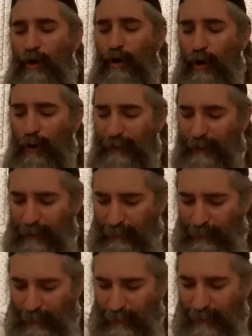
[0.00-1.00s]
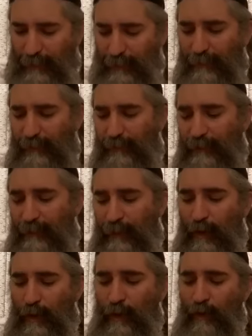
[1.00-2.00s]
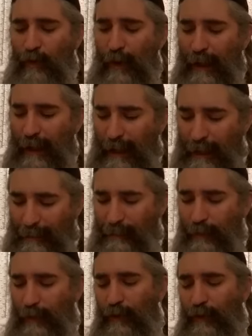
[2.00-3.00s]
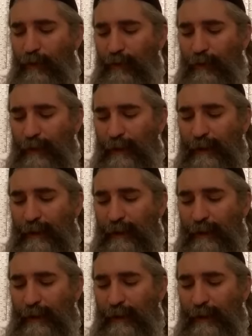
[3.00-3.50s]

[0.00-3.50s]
Kol dichfin, whoever